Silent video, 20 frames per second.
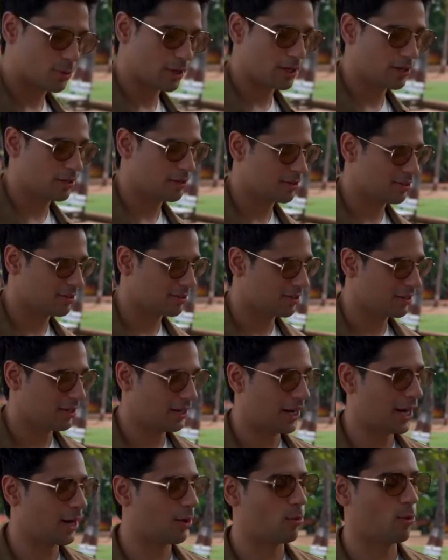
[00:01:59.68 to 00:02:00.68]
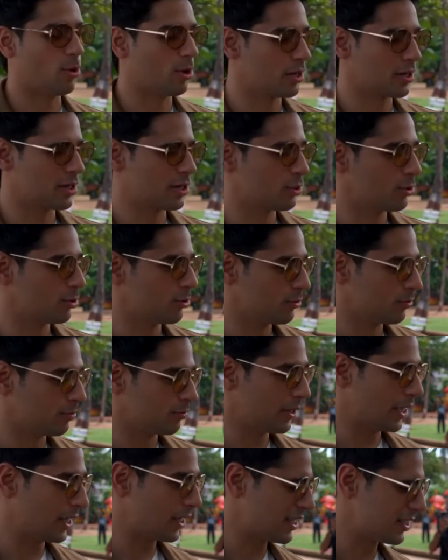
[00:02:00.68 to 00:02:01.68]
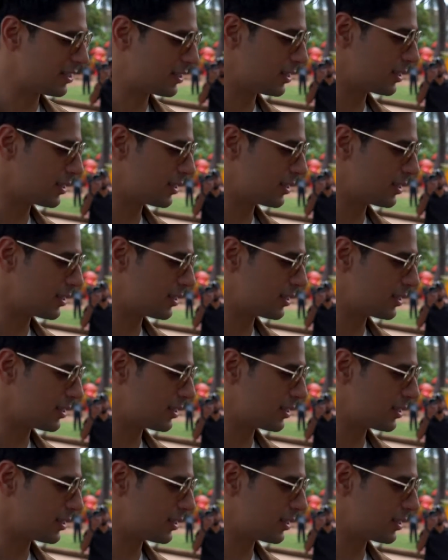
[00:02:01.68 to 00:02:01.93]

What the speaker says: one, like what did you, like is